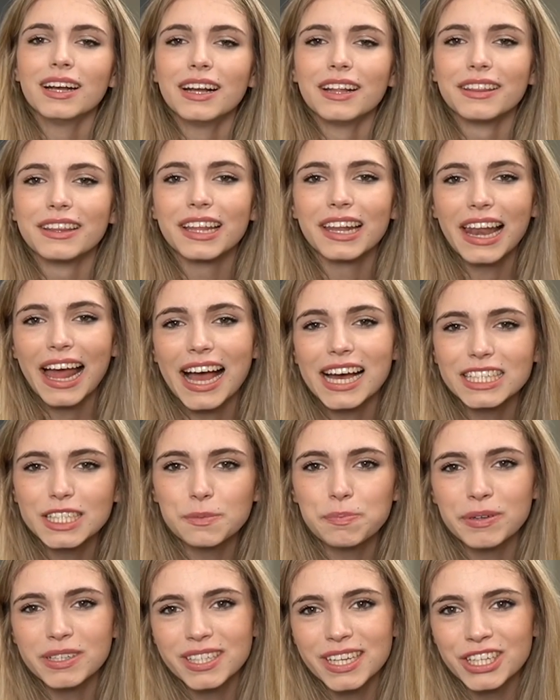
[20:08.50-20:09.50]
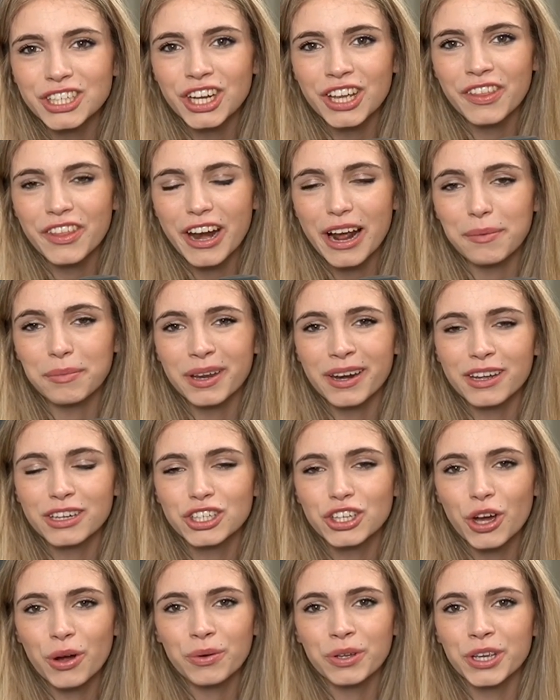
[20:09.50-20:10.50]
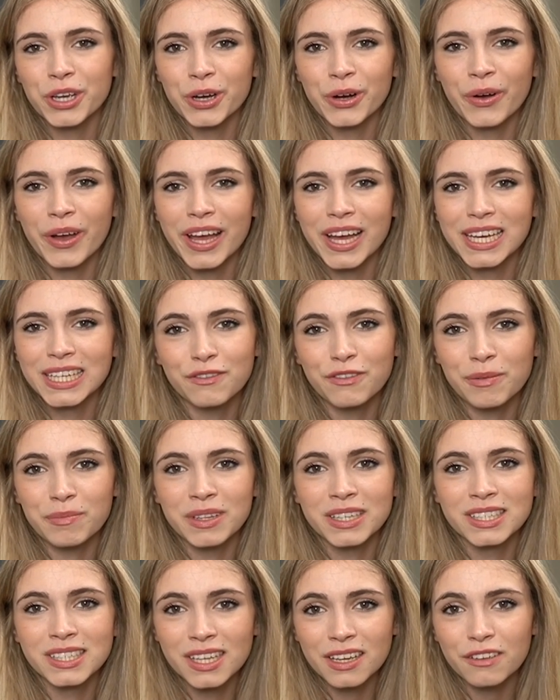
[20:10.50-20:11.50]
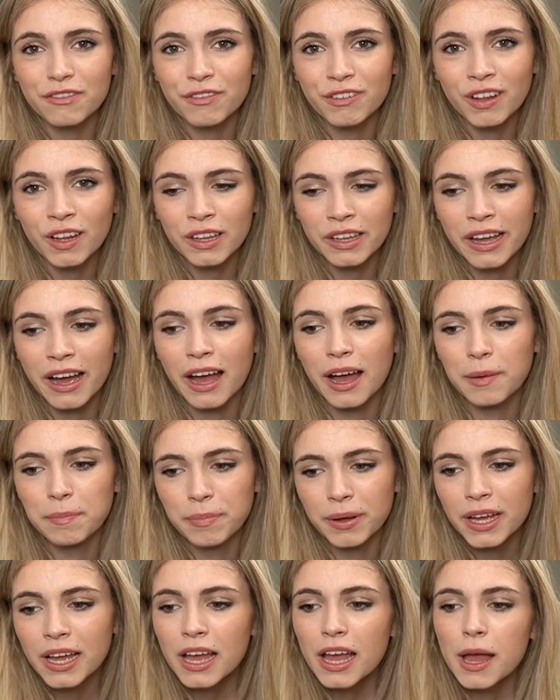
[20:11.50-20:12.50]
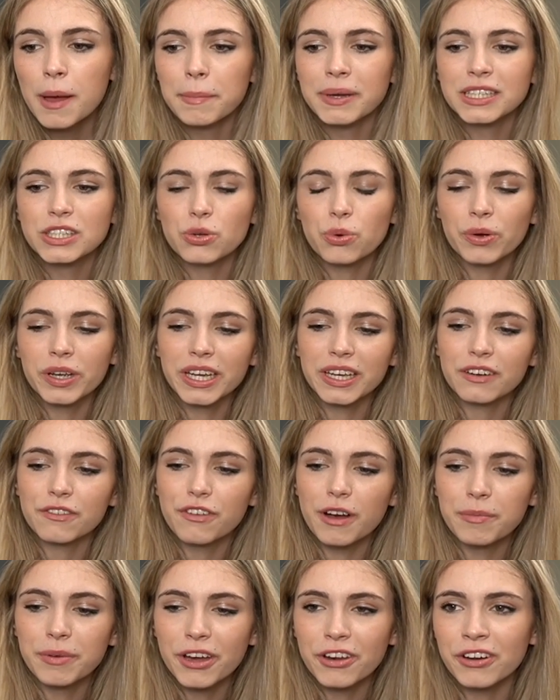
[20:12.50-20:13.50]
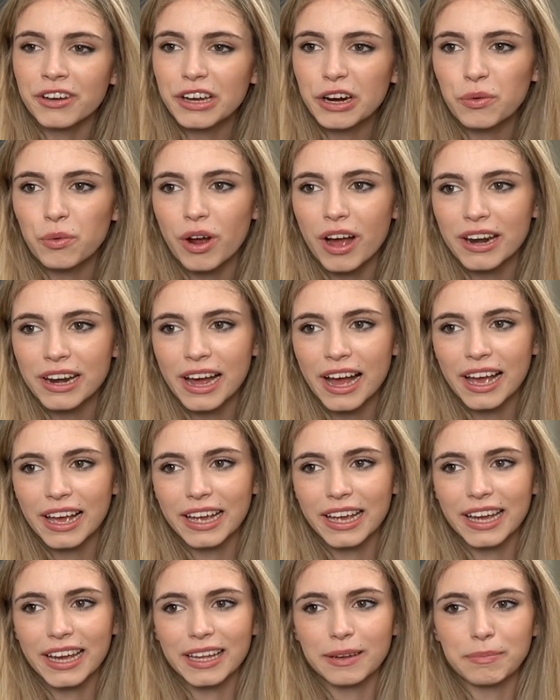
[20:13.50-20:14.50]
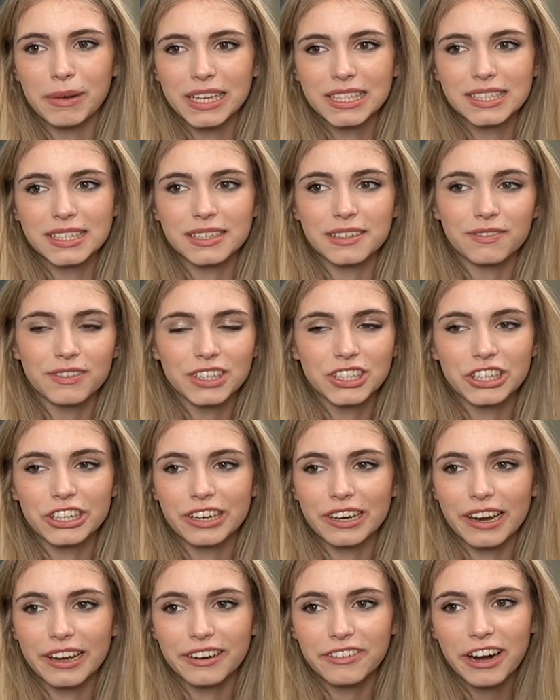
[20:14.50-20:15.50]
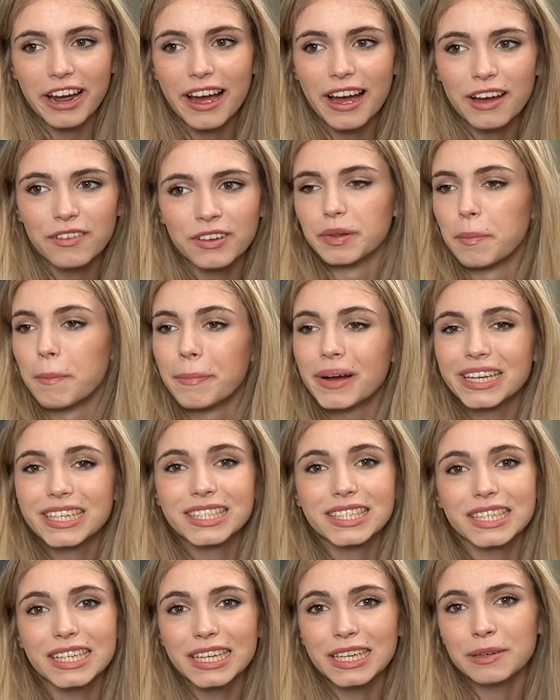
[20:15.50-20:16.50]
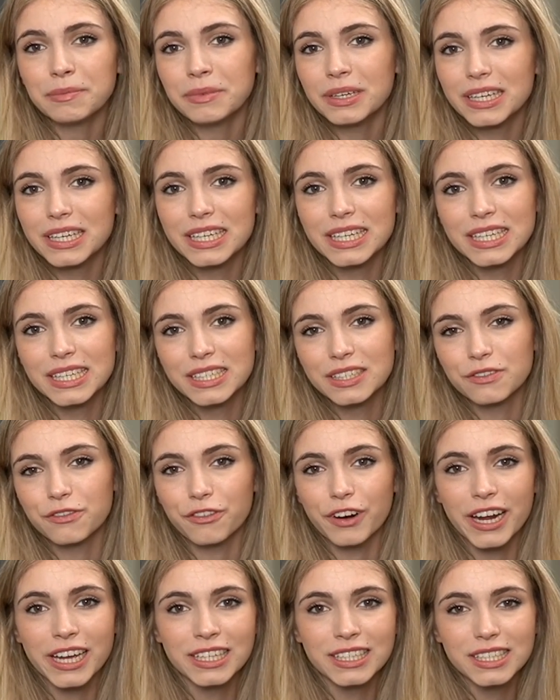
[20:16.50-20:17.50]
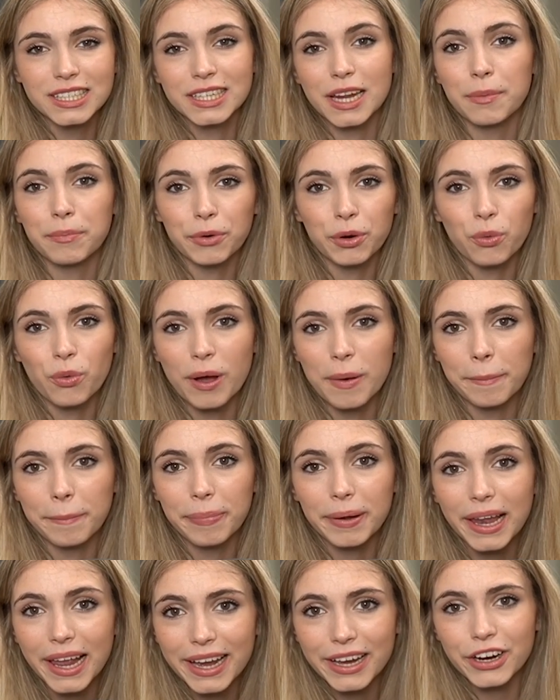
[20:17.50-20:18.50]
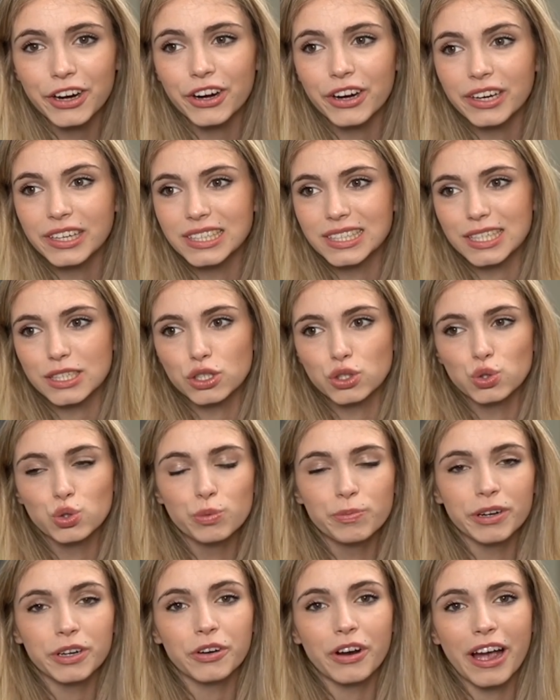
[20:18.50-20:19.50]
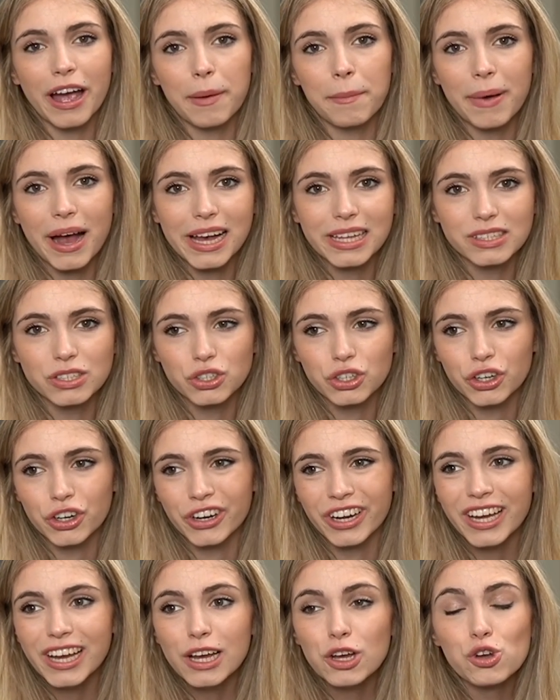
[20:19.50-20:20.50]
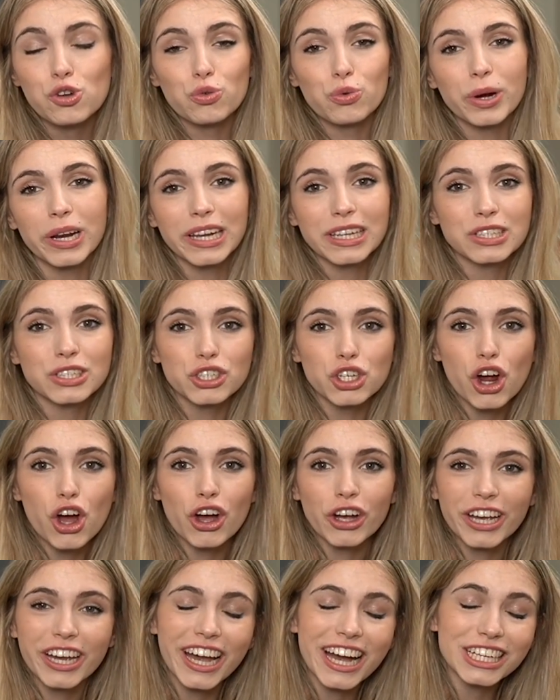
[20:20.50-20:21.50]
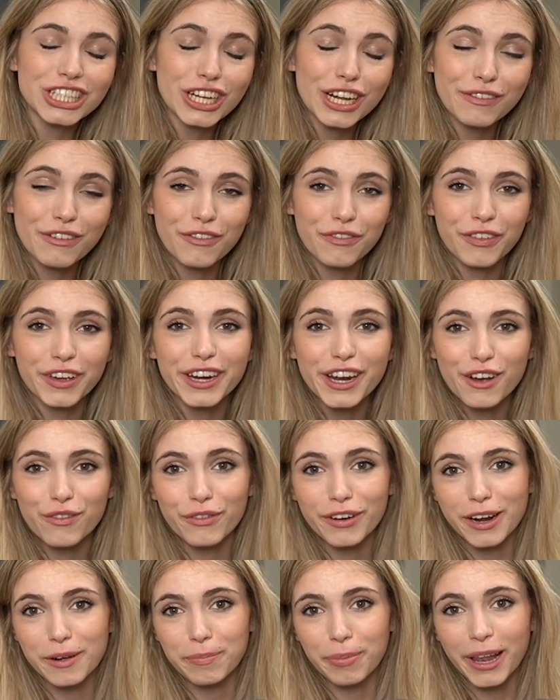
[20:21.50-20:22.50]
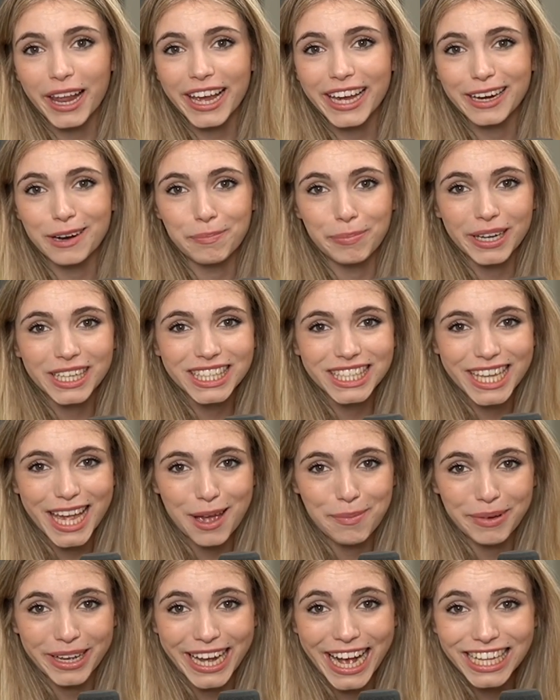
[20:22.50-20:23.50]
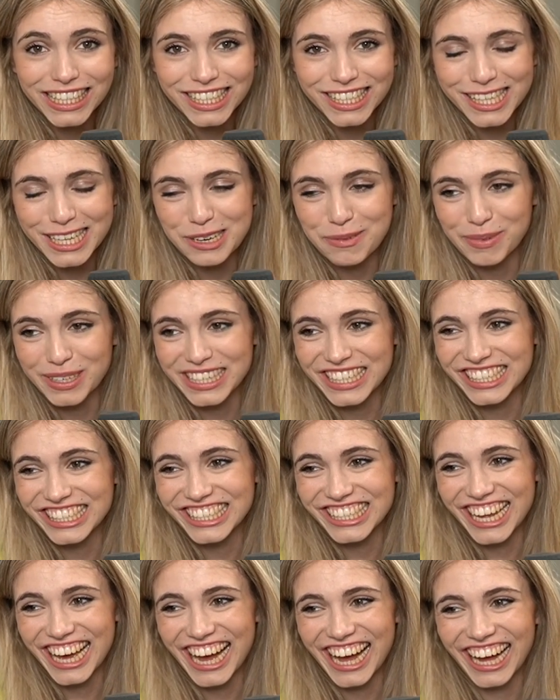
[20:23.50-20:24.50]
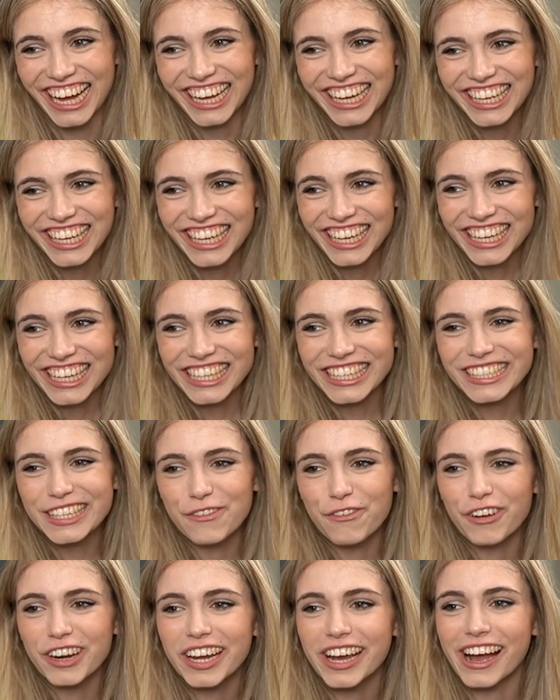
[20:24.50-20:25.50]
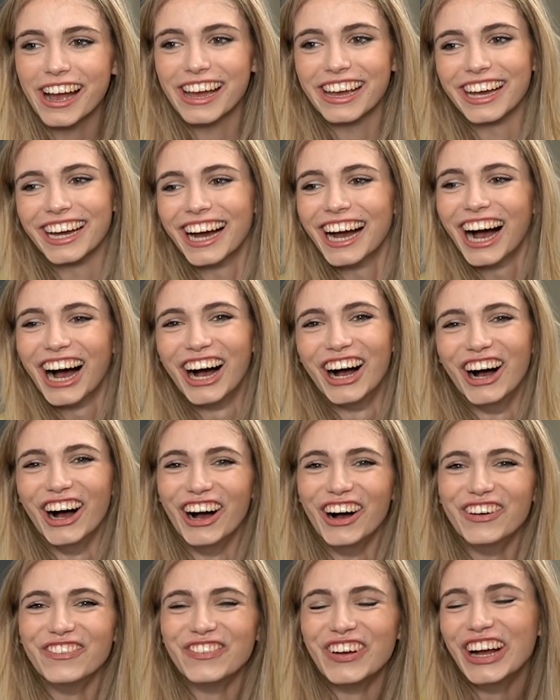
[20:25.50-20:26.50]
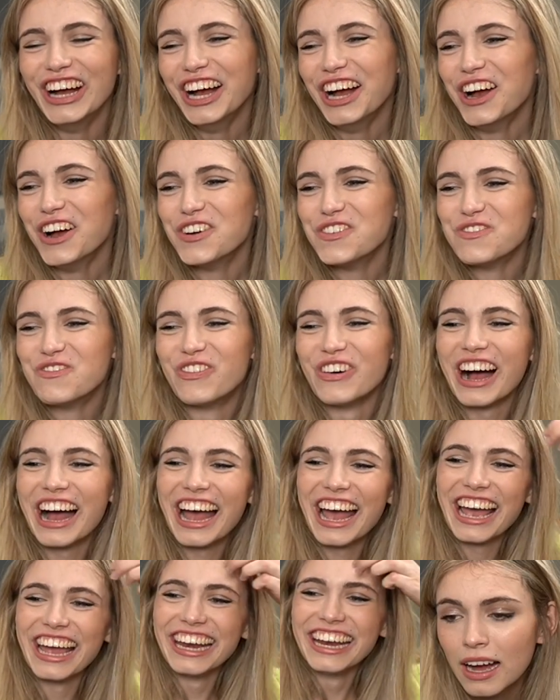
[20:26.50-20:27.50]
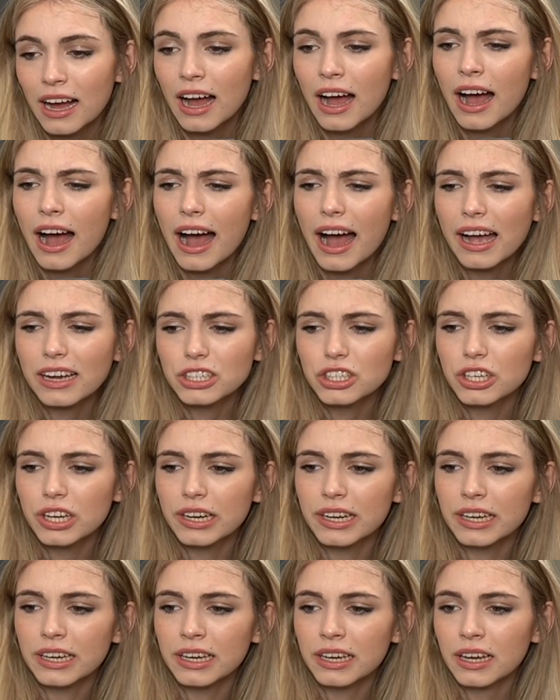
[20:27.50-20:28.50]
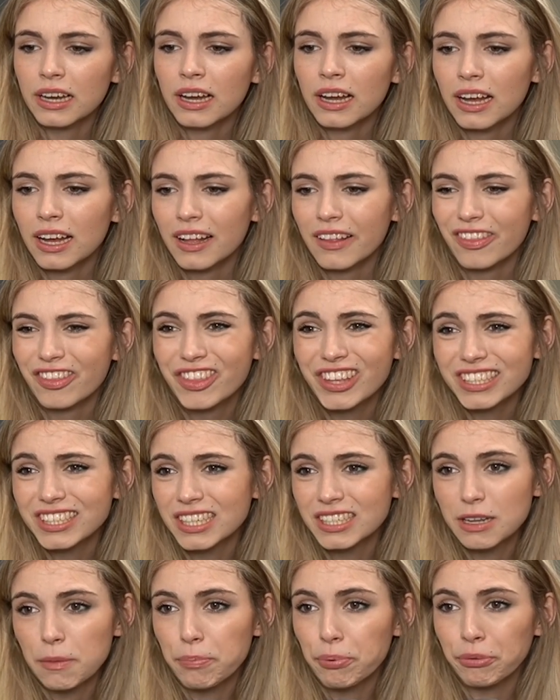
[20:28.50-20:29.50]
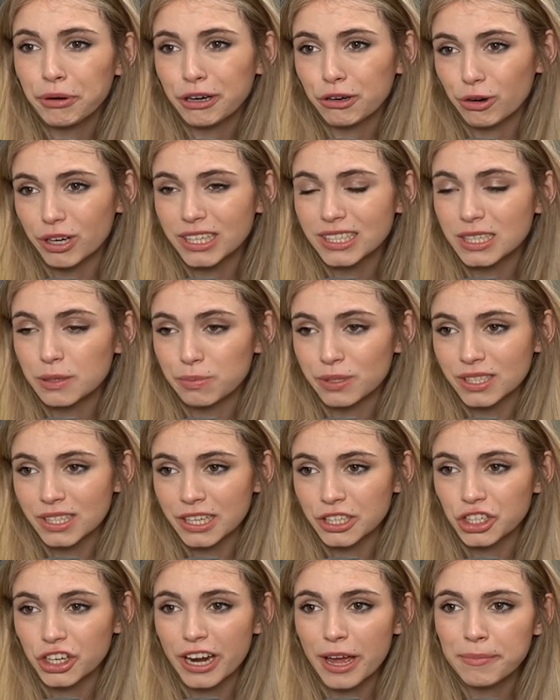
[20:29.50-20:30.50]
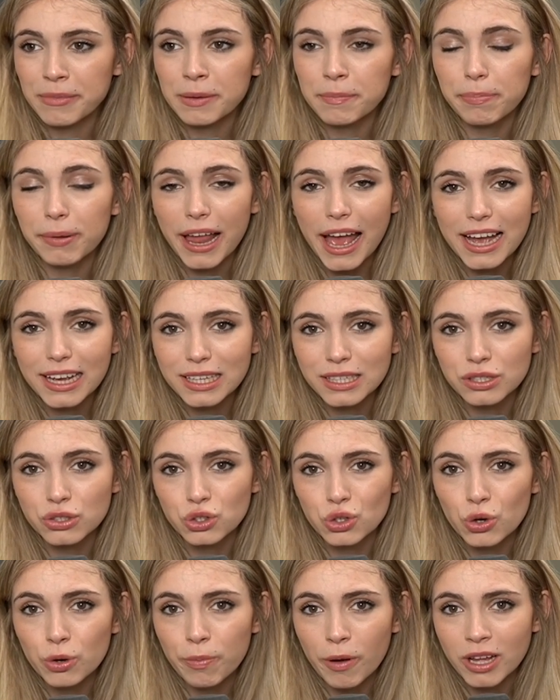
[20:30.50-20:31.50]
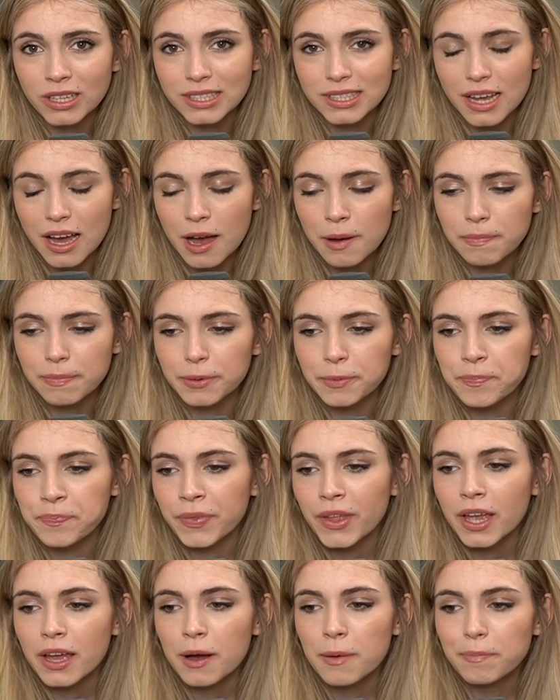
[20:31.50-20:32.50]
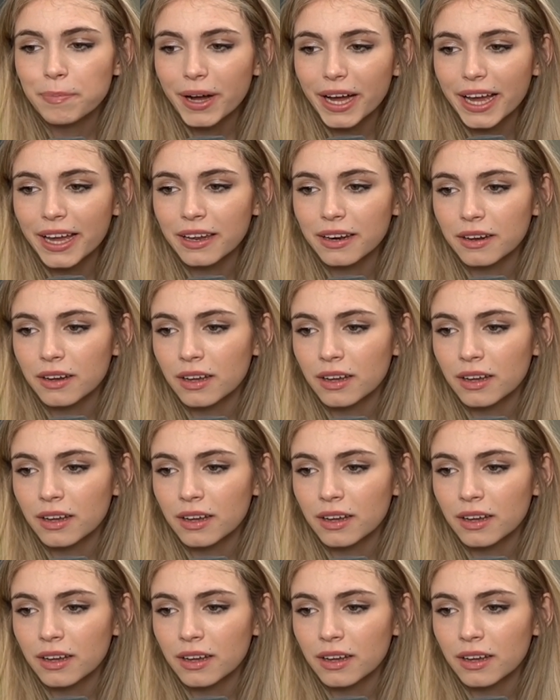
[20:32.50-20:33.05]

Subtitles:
The last position that I'm going to show you is from the Sinkfield Cup between Fabiano Caruana and Maxime Vachier-Lagrave. Maxime is France's #1 player. He's a super grandmaster, really strong. I actually have a video of when I played a blitz game against him. He's a funny guy. But actually, this is a pretty crazy position. I mean, black is 2 pawns up, but